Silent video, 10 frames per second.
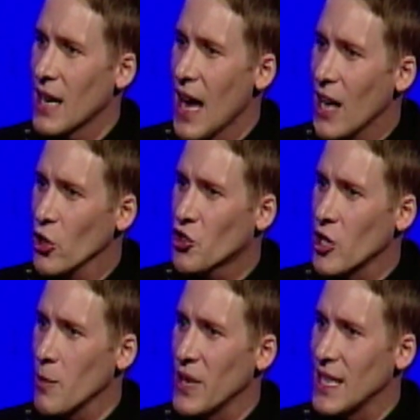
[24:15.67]

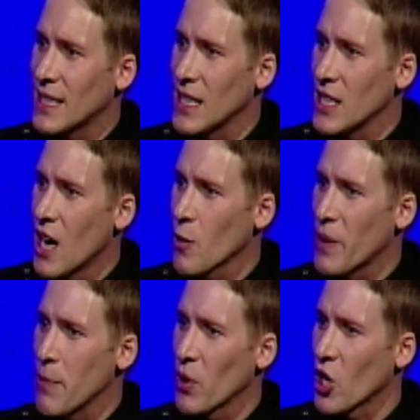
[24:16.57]
LGBT young
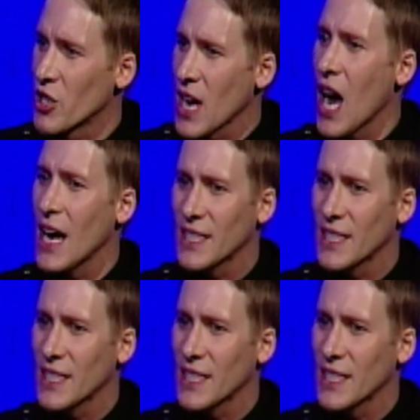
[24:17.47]
people are 9